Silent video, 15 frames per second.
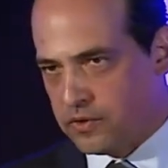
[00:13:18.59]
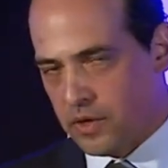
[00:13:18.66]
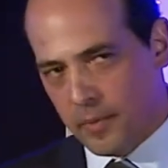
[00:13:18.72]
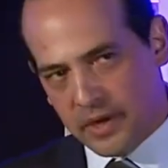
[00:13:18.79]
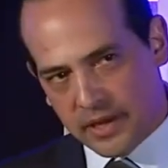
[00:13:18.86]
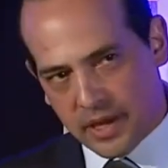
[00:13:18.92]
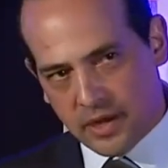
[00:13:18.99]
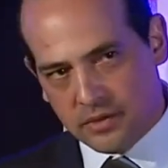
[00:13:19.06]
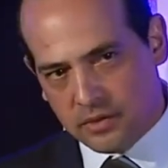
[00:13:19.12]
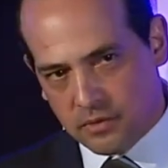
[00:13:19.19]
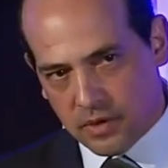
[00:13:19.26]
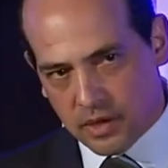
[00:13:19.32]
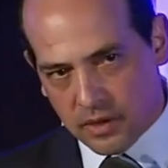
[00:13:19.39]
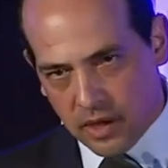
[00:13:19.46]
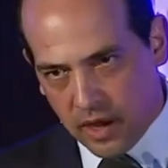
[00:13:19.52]
So I'm going to get
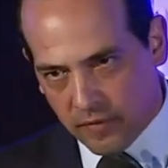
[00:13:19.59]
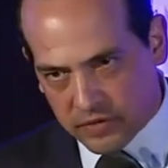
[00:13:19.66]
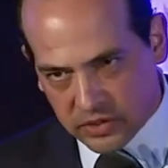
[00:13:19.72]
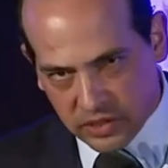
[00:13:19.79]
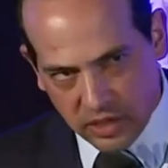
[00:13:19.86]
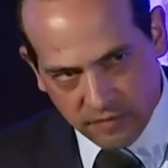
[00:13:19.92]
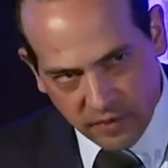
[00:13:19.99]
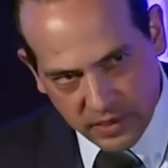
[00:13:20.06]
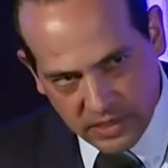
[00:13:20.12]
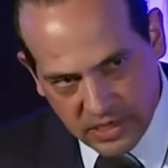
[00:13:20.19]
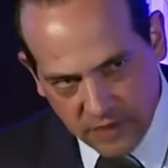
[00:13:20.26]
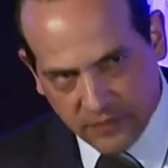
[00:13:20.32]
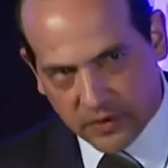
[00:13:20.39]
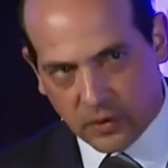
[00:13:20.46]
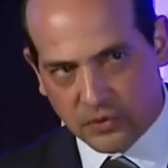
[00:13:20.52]
into obviously a very
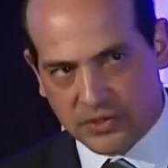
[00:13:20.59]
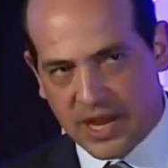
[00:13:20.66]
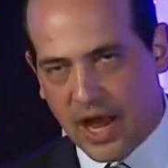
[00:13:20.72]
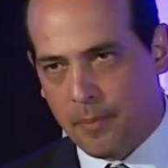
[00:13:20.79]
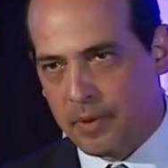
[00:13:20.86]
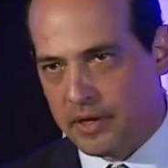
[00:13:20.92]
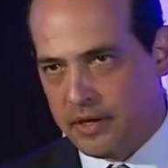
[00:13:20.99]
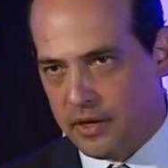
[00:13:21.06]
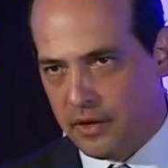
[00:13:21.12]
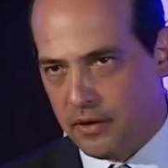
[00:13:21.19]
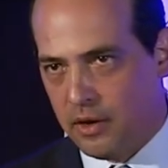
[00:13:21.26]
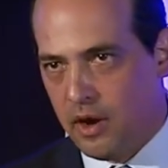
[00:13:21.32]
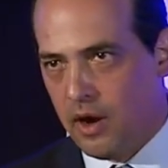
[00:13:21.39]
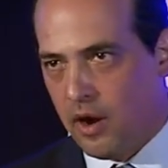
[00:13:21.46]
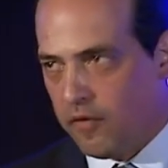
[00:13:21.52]
difficult topic here
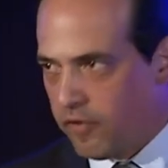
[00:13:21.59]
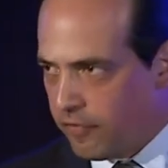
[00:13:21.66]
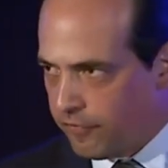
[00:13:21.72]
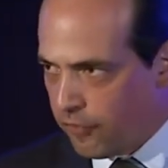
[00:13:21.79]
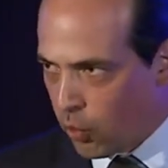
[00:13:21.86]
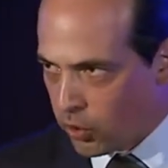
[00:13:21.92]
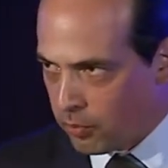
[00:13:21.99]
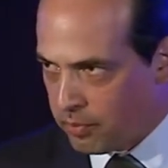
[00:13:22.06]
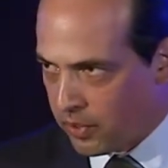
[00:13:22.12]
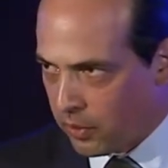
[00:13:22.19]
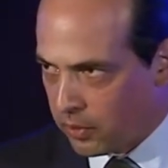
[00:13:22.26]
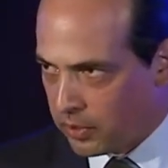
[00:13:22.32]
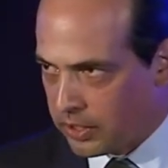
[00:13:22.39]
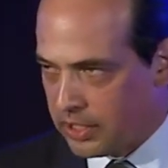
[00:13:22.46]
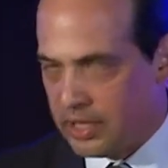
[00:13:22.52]
of
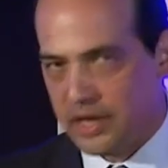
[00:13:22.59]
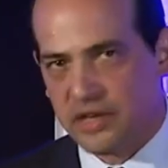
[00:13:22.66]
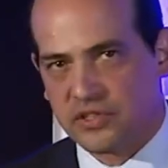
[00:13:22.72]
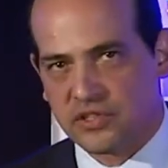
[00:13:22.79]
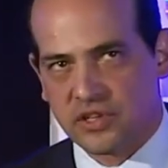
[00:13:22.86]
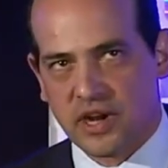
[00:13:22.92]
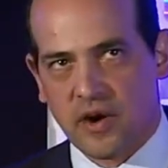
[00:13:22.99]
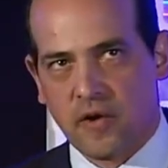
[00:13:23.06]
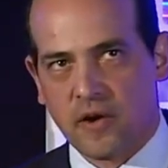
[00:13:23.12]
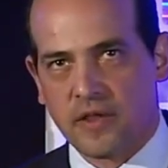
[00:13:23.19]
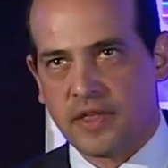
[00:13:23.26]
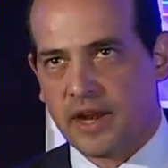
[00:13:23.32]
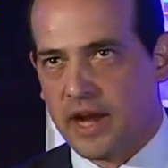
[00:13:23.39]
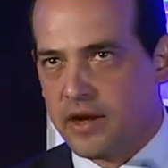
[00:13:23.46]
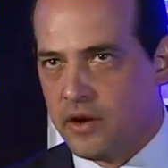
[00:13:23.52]
affordability, and this is an area
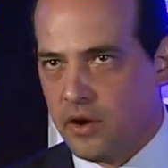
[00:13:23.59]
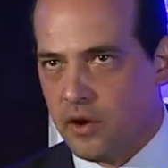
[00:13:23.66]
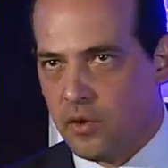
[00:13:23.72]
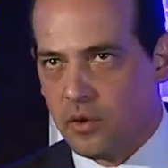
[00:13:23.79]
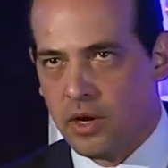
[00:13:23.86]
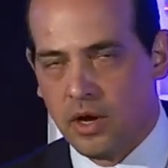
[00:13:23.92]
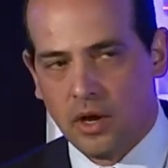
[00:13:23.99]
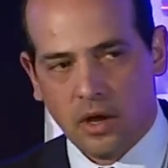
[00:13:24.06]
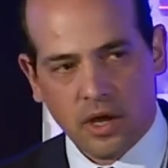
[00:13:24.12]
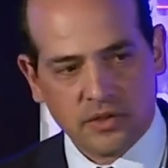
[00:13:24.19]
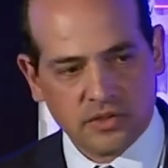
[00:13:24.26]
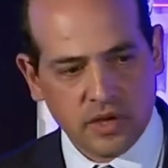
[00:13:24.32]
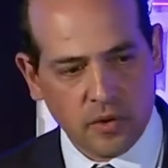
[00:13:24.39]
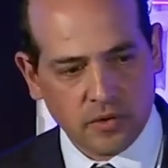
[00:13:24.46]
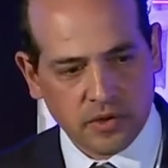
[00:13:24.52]
that I know is
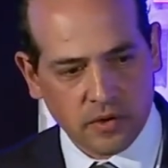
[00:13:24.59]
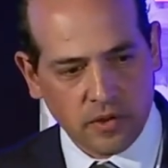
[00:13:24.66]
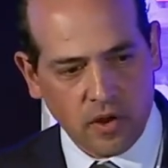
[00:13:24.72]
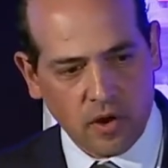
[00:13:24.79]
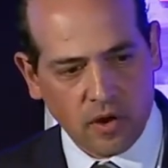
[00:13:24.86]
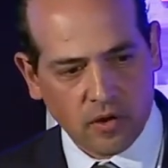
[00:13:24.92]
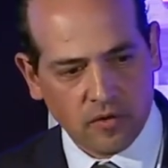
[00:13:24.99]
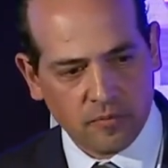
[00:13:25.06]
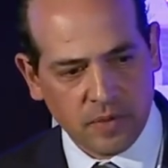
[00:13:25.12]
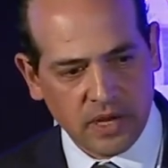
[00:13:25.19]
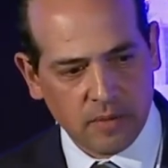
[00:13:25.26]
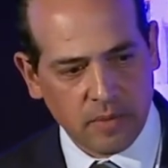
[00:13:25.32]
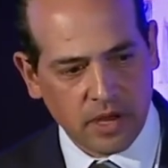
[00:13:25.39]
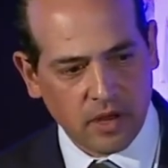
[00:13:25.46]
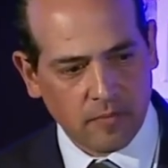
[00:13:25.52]
near and dear to the heart of me
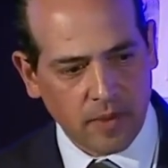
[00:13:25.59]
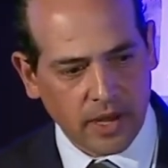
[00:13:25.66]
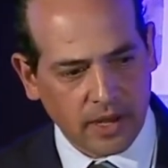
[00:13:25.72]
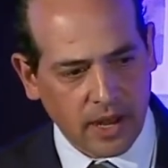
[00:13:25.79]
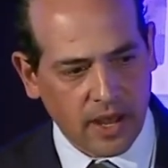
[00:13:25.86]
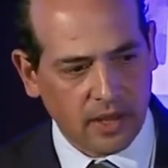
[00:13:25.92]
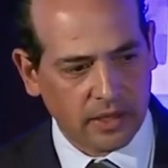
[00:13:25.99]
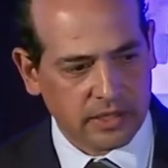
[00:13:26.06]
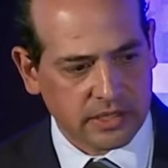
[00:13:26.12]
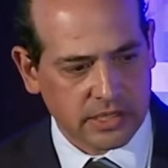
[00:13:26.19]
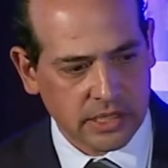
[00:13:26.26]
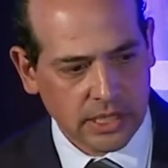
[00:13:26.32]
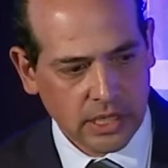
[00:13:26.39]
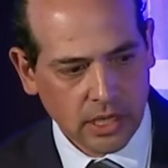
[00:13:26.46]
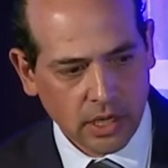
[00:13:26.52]
and many of my colleagues.
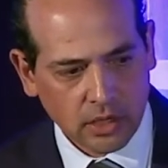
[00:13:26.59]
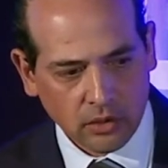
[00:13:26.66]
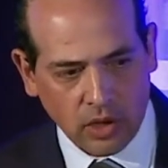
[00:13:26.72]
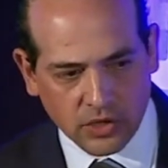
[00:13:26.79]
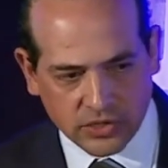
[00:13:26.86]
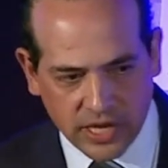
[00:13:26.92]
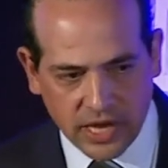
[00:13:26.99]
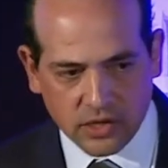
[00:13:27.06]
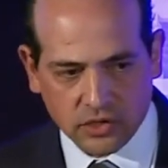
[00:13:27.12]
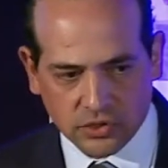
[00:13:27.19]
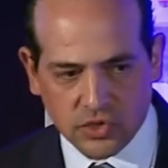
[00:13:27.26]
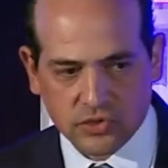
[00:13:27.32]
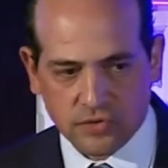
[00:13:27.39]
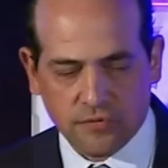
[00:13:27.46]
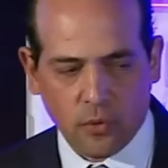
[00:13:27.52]
Los
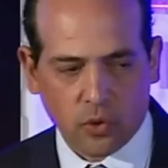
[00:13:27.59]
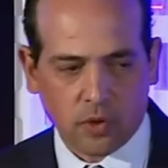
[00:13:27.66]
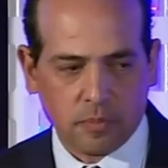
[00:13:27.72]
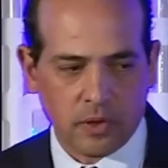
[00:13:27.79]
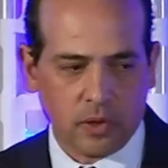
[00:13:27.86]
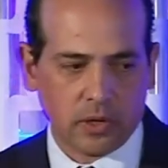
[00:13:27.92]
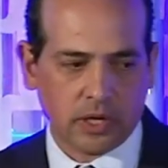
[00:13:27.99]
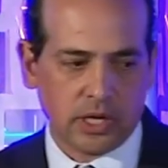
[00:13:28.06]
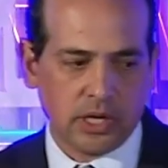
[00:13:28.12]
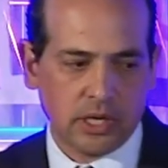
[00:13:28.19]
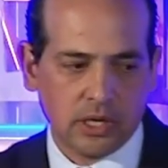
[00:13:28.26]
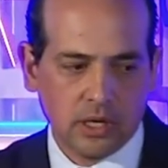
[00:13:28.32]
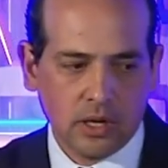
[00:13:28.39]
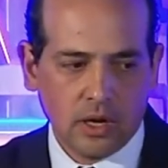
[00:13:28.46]
Angeles' affordability